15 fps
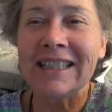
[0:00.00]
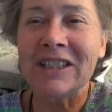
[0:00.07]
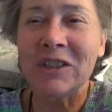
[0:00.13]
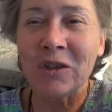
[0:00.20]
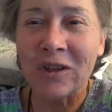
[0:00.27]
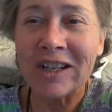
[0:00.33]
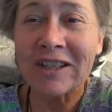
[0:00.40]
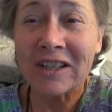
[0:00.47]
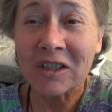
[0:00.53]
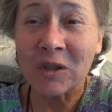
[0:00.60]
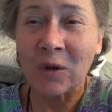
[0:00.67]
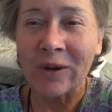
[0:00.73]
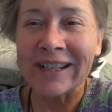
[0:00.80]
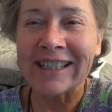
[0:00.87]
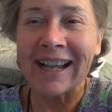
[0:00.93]

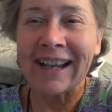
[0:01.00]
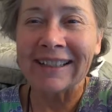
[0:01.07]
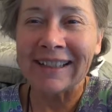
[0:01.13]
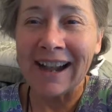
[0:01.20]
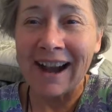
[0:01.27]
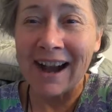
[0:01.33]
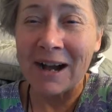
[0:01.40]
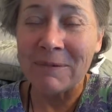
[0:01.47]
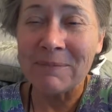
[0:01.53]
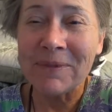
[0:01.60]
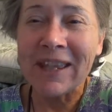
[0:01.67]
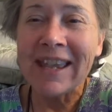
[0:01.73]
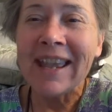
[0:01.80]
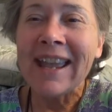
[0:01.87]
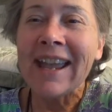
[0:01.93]
JudySatori.com.
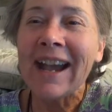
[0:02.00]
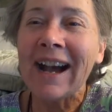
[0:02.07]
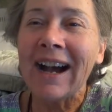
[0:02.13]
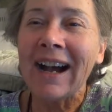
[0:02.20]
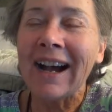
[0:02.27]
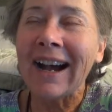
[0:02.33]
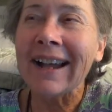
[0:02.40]
Uh,